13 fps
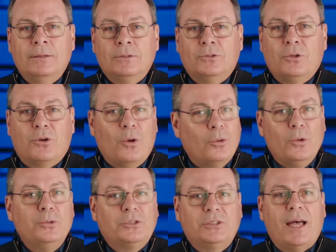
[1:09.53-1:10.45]
So don't
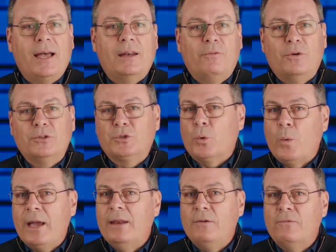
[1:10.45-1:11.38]
lose sight of what you're
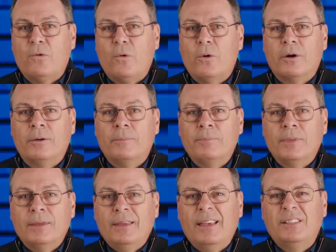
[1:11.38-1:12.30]
waiting for.
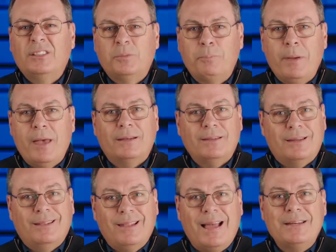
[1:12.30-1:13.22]
Expect
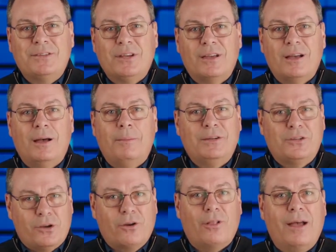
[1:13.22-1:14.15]
light to come
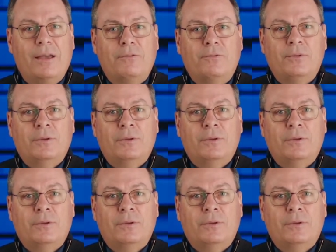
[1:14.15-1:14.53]
into your life